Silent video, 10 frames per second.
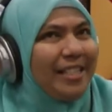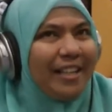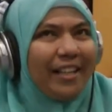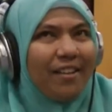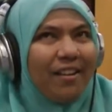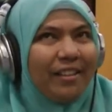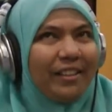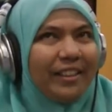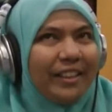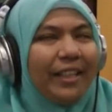
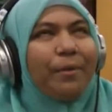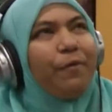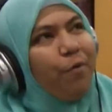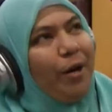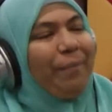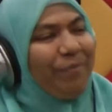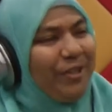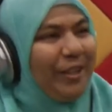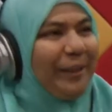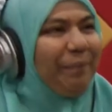Psychology, well, 4,
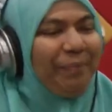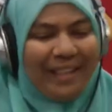sorry.